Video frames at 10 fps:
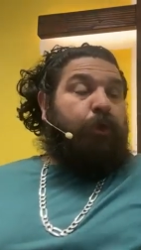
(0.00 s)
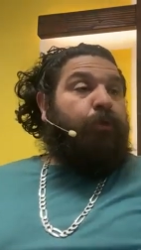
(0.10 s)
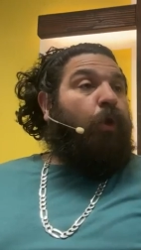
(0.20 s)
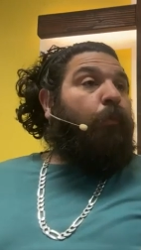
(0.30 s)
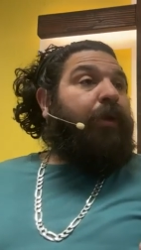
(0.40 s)

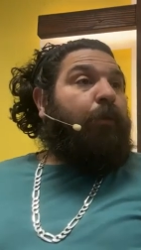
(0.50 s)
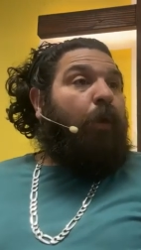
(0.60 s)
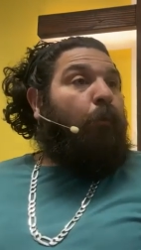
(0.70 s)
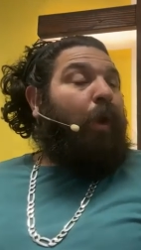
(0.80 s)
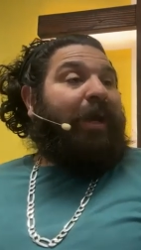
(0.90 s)
You know me.
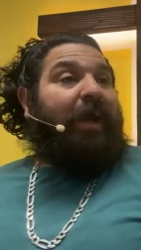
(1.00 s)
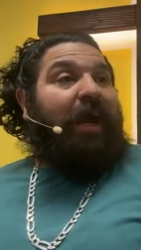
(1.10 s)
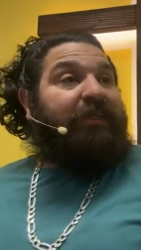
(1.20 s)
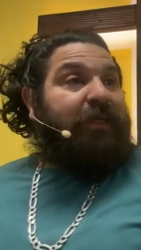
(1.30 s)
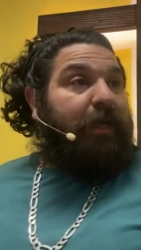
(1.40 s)
What, what
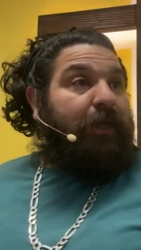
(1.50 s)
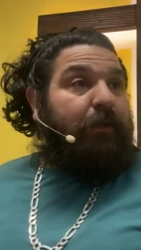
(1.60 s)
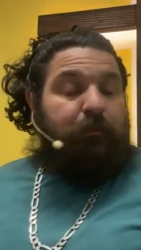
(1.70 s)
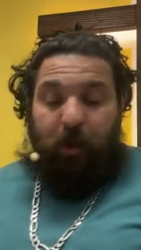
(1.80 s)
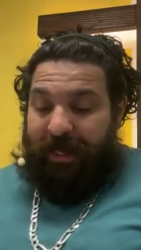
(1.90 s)
can I
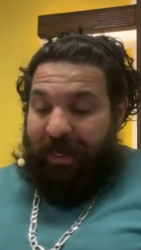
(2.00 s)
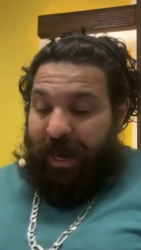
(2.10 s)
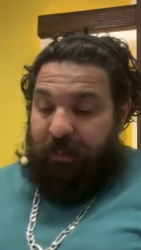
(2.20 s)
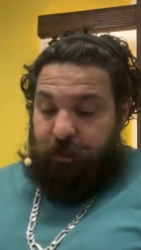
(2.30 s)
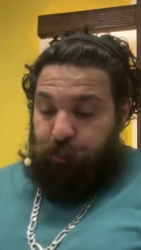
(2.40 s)
say? What can
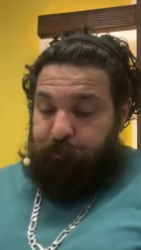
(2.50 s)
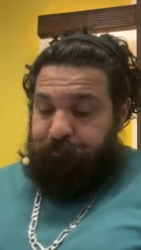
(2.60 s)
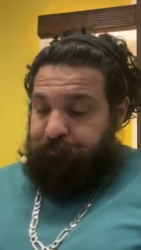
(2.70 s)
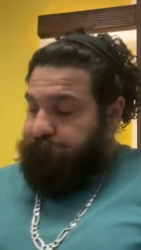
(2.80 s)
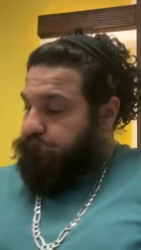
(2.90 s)
I do?
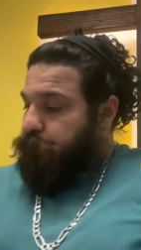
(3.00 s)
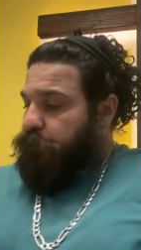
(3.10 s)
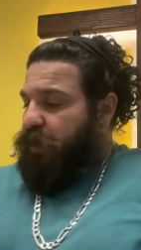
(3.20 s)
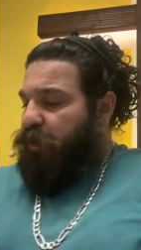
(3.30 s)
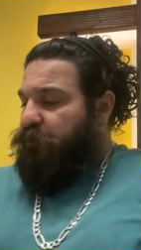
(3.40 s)

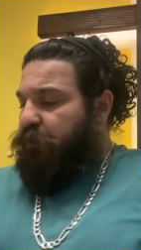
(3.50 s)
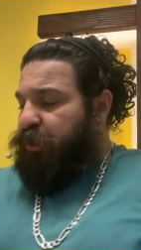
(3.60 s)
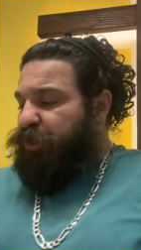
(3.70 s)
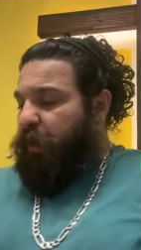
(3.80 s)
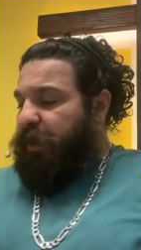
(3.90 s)

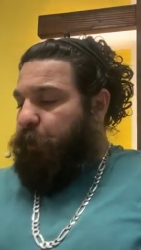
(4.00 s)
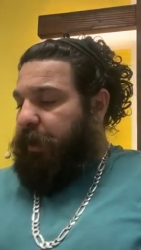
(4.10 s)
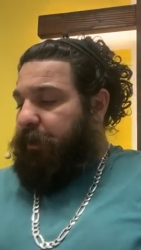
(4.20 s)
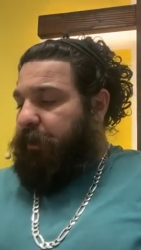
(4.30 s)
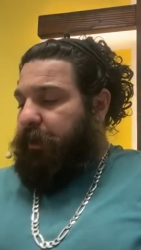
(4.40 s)
Verse
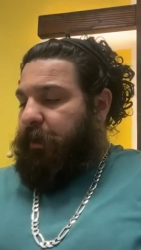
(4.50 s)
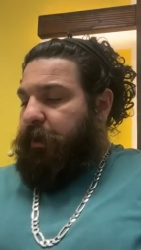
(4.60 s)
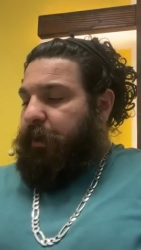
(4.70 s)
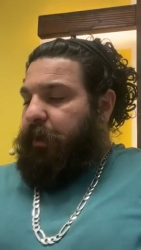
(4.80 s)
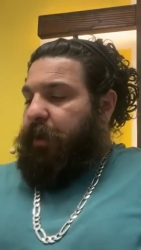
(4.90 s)
21
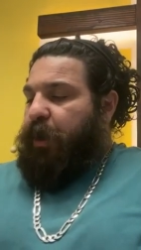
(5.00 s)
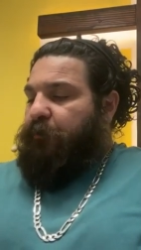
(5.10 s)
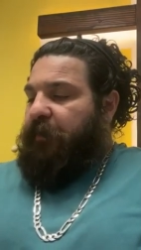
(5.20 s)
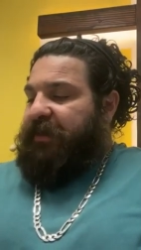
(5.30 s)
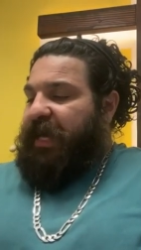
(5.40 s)

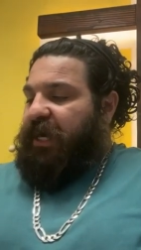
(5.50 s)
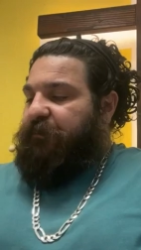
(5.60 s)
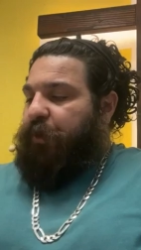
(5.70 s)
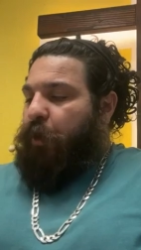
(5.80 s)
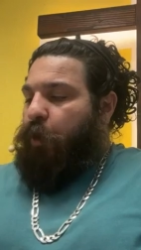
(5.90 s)
For the sake
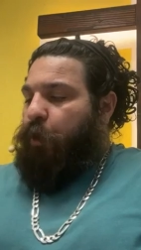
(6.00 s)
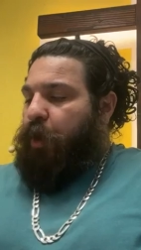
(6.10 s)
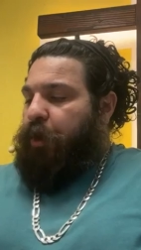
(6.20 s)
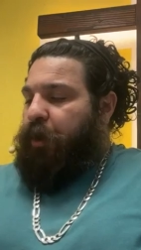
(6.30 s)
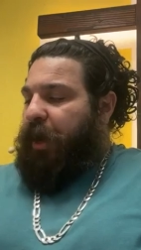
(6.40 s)
of your own
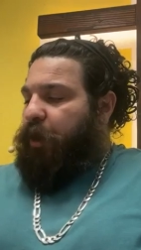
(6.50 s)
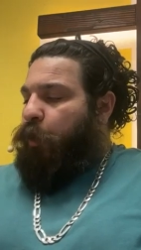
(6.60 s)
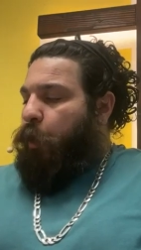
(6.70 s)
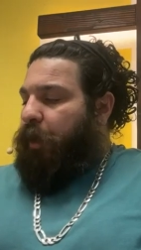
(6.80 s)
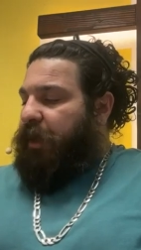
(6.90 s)
word and
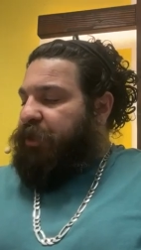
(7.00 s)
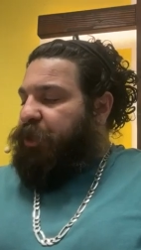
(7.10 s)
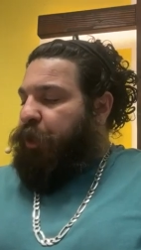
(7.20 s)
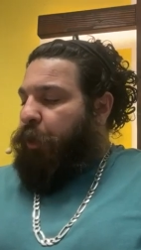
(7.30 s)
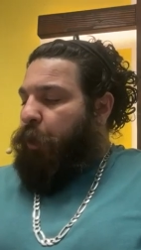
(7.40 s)
according
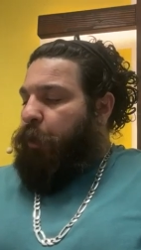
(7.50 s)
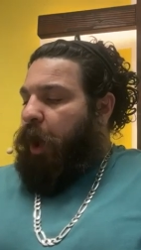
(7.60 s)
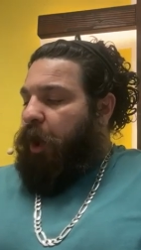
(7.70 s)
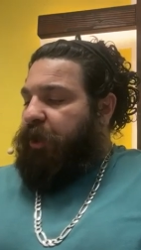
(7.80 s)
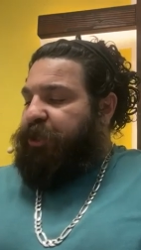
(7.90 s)
to your own
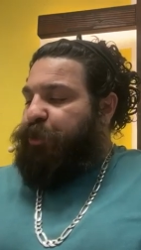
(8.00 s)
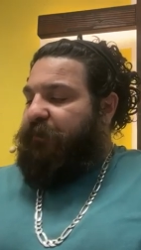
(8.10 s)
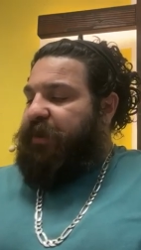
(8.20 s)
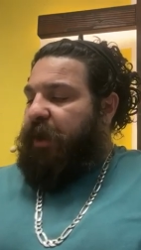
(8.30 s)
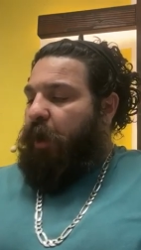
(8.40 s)
heart,
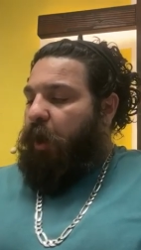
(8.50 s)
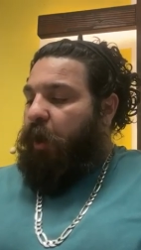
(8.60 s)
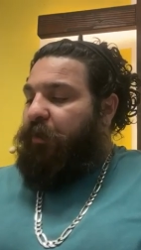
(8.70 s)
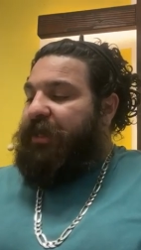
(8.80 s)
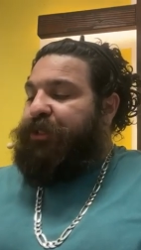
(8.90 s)
you have done
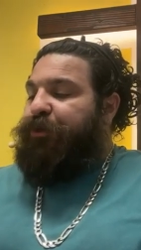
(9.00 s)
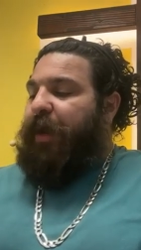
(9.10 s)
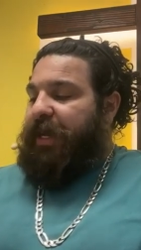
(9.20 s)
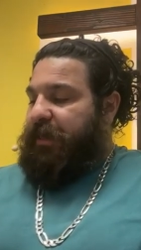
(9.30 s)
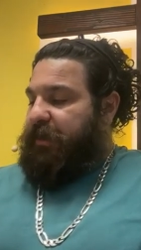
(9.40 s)
all this
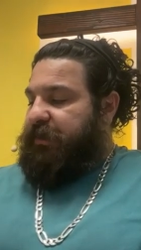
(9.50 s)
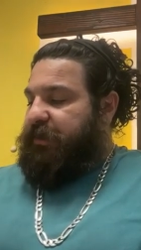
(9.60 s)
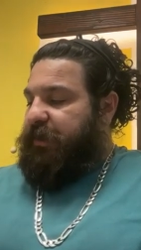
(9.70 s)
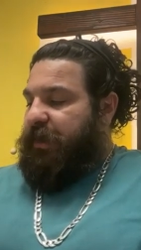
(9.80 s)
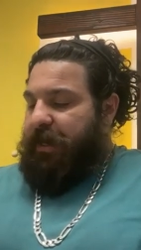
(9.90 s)

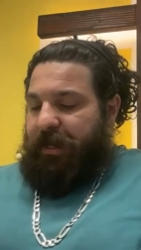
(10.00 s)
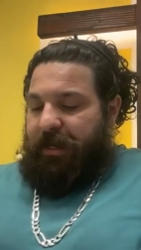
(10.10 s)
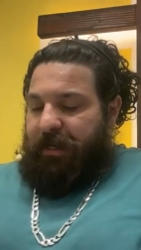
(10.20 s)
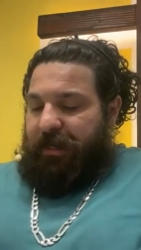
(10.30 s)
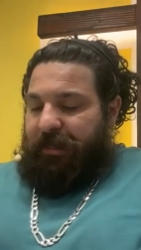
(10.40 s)
greatness.
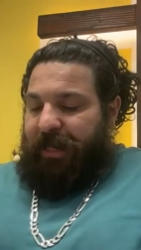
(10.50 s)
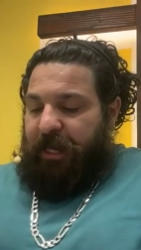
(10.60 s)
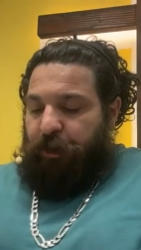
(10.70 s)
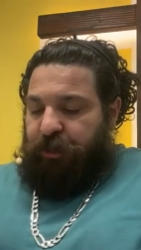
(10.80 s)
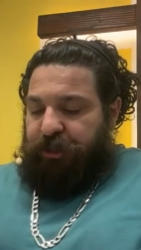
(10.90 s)

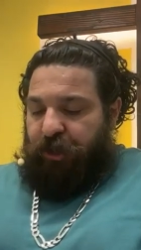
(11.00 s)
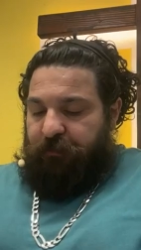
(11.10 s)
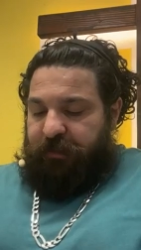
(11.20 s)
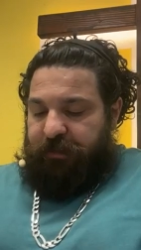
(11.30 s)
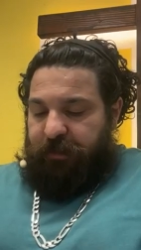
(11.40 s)
Let your
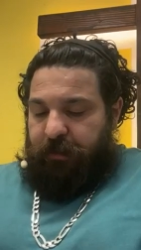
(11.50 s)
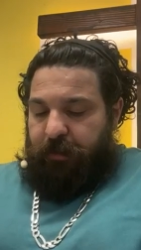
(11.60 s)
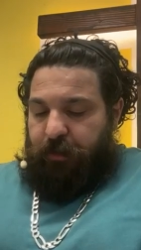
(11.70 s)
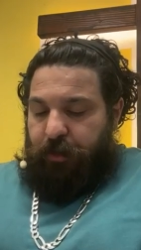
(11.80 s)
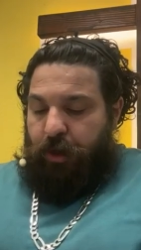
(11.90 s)
servant
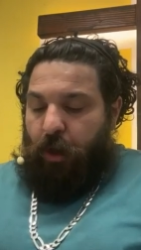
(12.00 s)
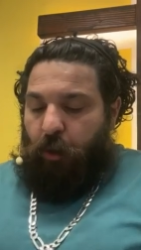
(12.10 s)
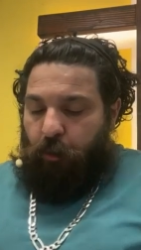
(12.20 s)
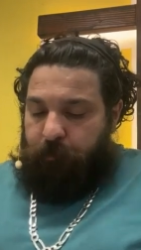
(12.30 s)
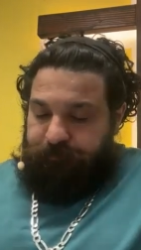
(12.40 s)

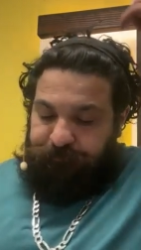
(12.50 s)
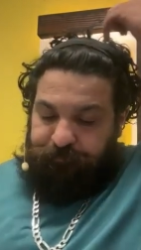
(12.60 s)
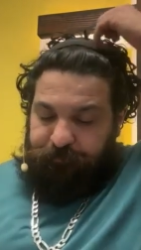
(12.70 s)
know.